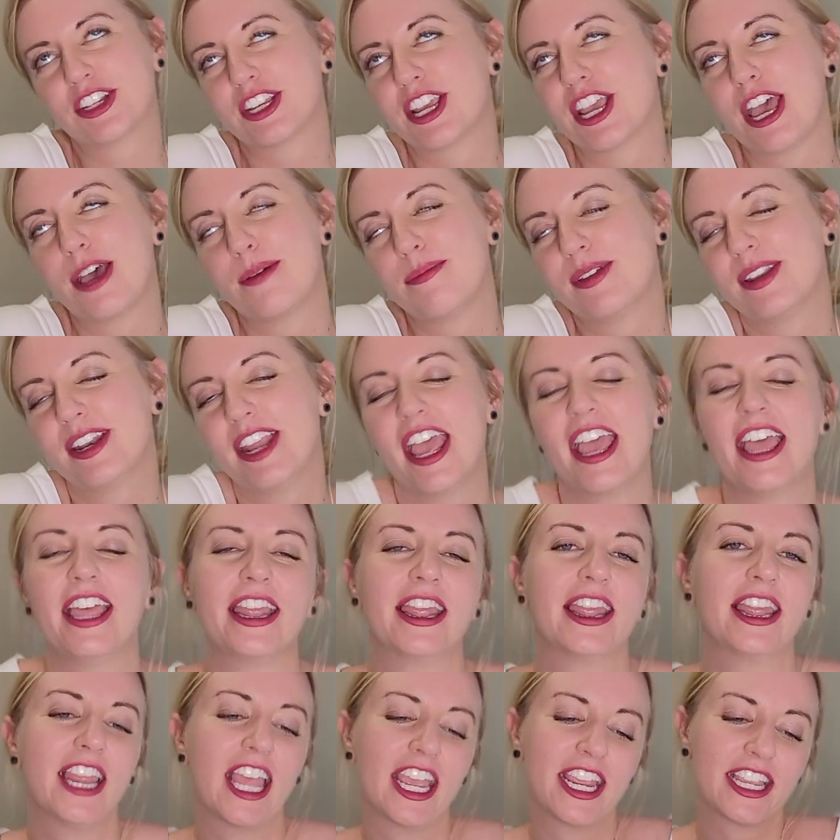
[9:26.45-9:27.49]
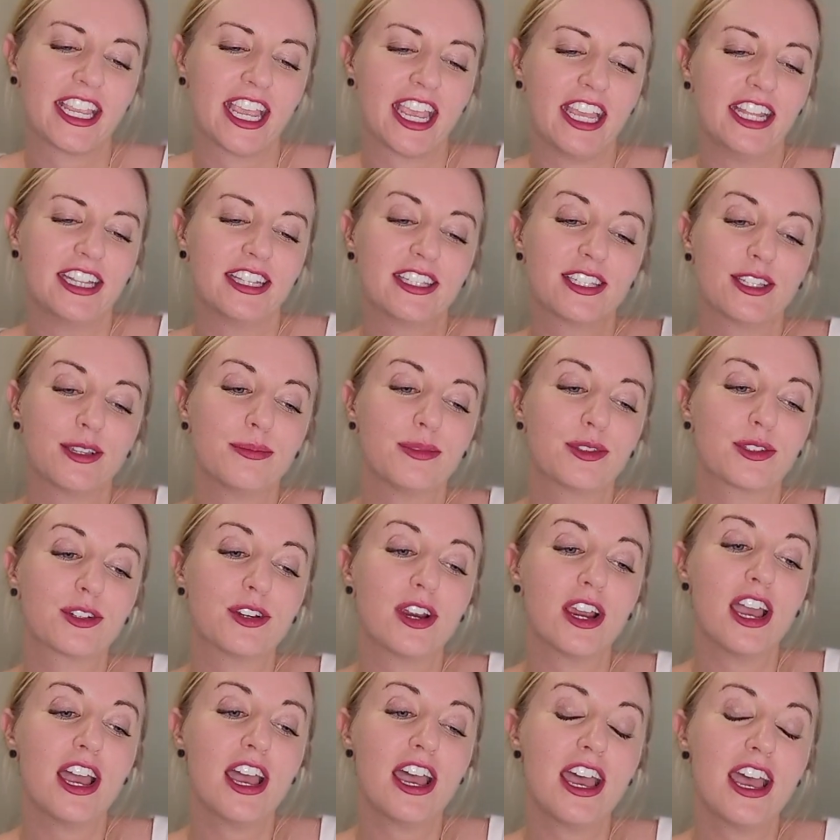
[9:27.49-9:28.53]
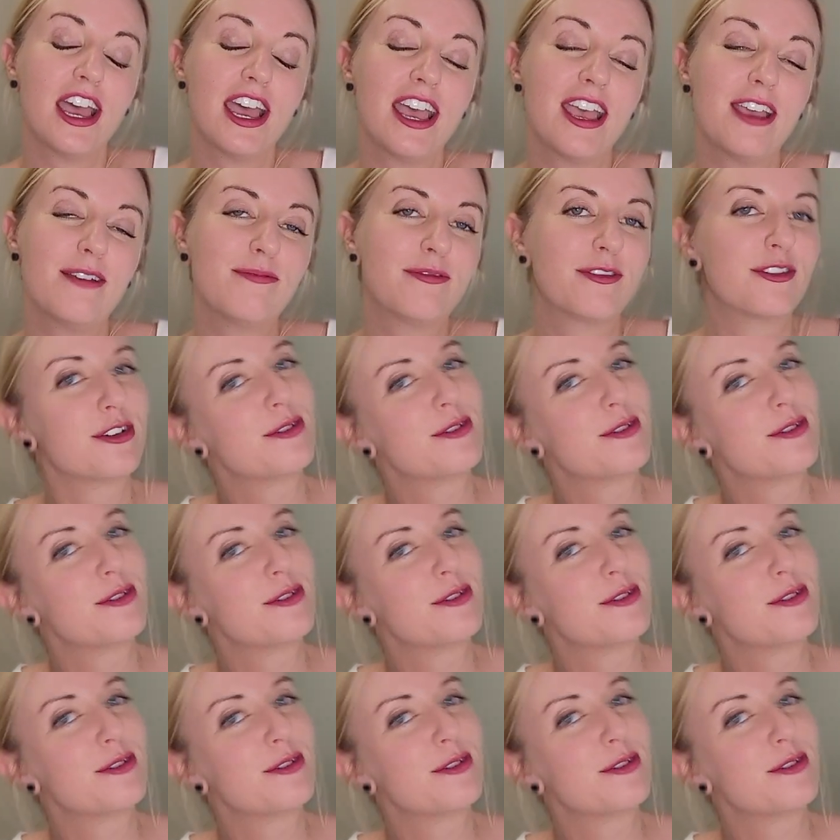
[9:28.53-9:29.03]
happen and like and subscribe for